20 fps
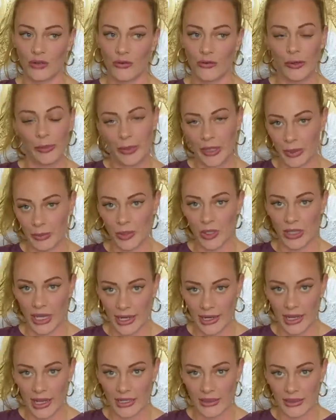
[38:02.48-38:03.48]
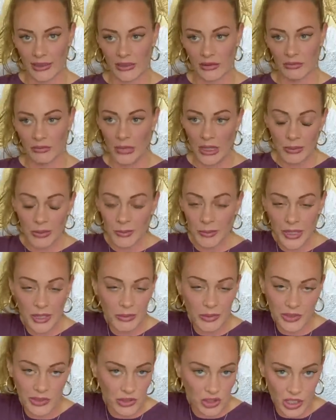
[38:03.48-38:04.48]
for people like us, maybe
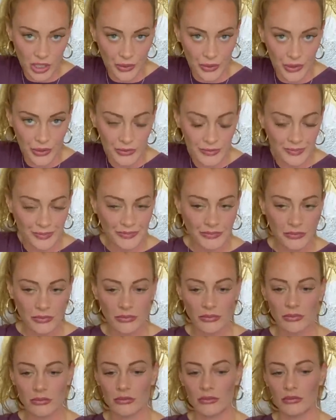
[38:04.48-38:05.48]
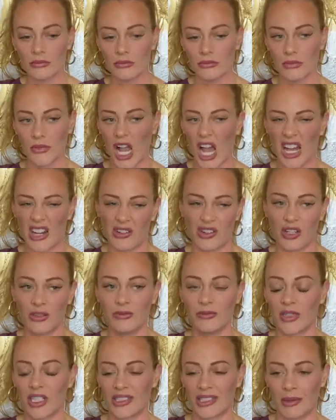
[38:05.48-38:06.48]
people in general, I don't know,
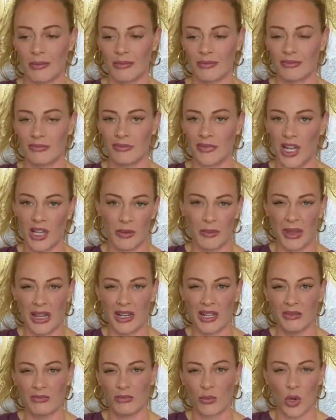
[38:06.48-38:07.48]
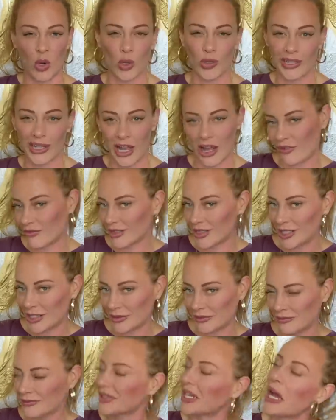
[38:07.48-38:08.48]
because I'm not a beta, we're only alphas here,
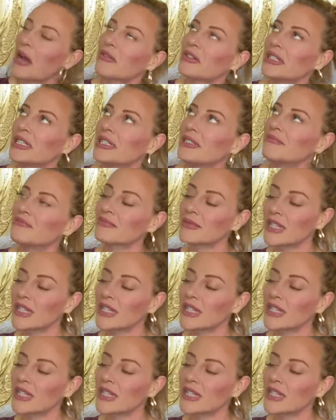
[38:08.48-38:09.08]
can't relate,